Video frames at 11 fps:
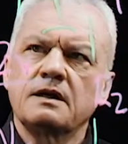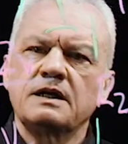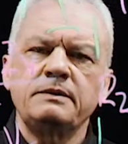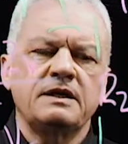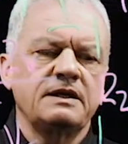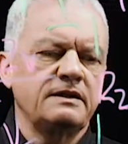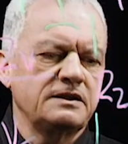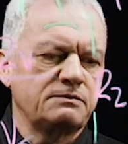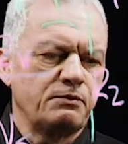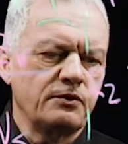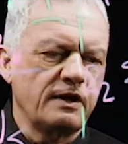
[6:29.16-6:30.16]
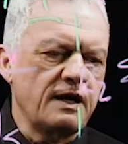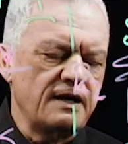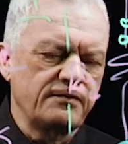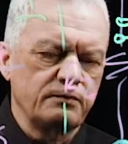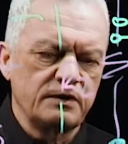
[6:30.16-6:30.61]
Let me clean this board
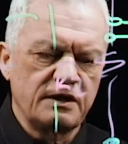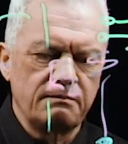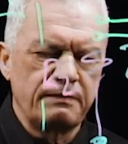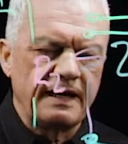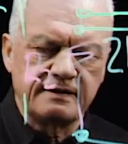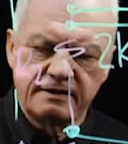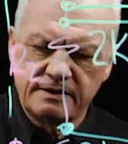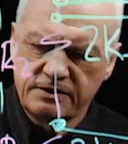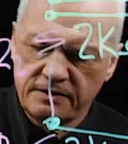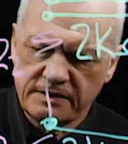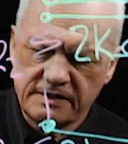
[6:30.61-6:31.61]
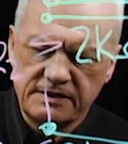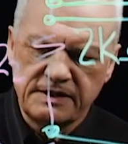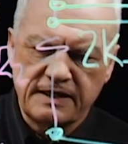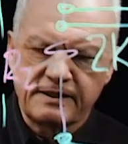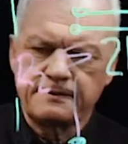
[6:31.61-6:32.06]
off and we'll come back to this circuit in a
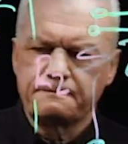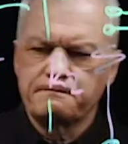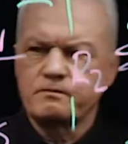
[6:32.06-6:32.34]
second.